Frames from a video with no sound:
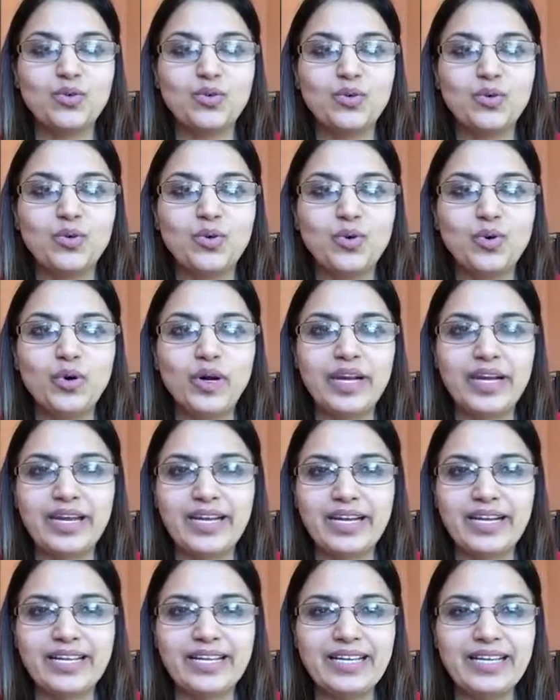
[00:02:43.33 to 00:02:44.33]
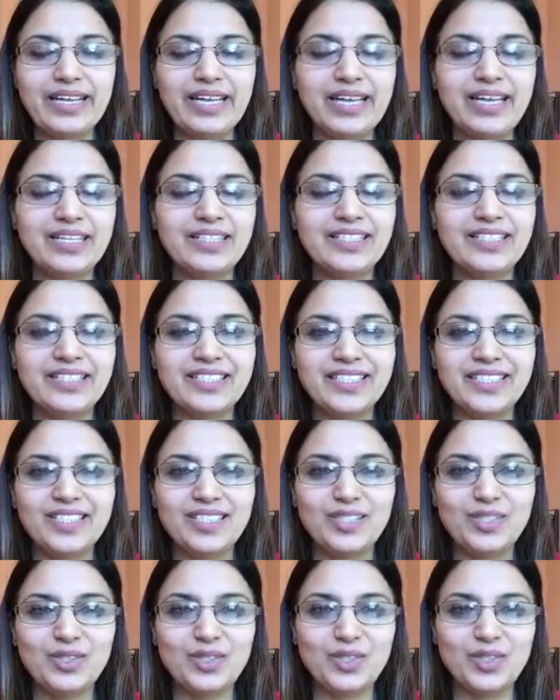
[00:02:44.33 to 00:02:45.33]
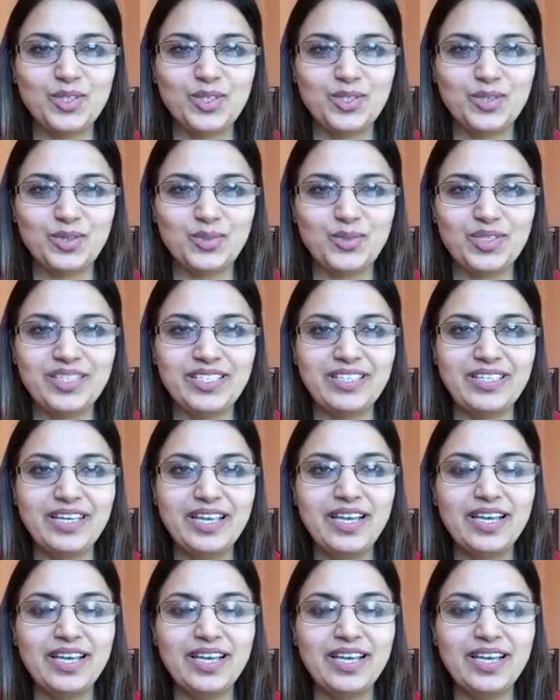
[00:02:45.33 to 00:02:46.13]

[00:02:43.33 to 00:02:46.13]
go ahead and share your story.